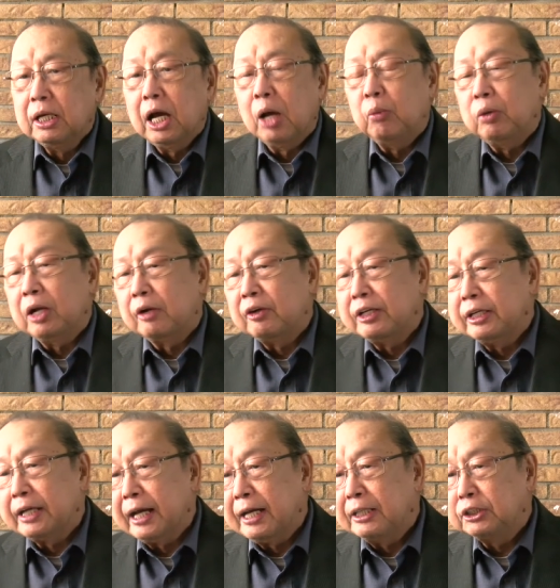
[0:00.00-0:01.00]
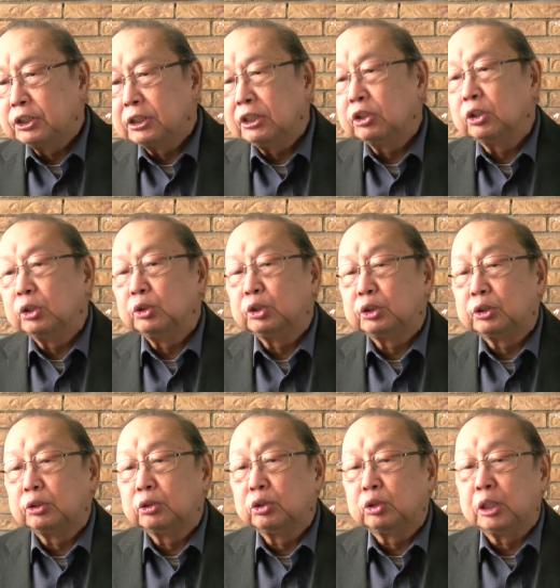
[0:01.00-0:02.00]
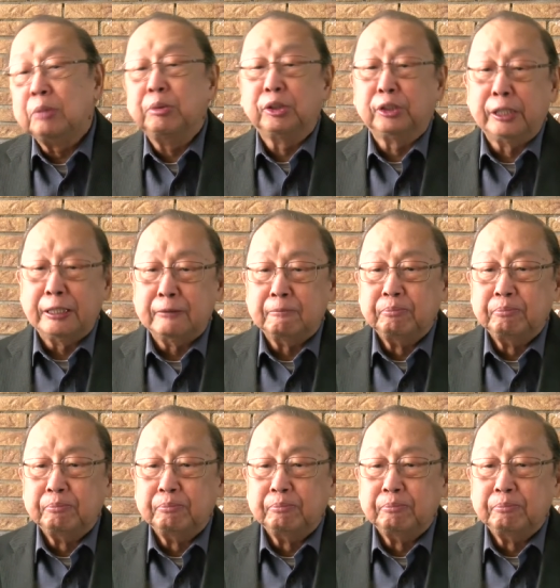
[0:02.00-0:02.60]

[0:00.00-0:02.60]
and we are engaged in contributing